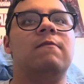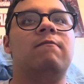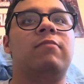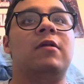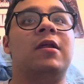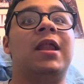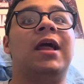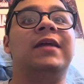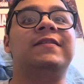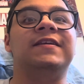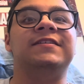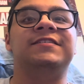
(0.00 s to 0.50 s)
But
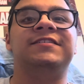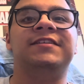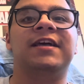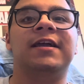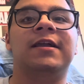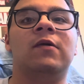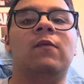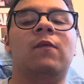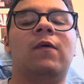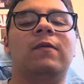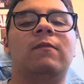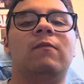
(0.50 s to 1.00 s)
I like the
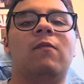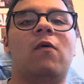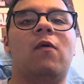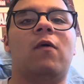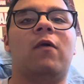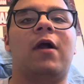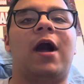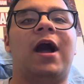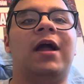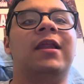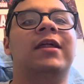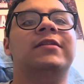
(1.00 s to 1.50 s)
second one
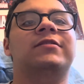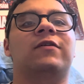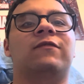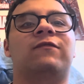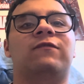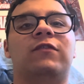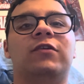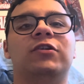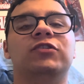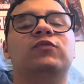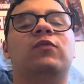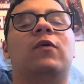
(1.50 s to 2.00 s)
more. I like the
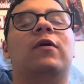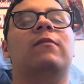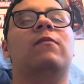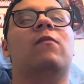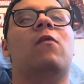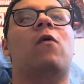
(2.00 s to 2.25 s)
first one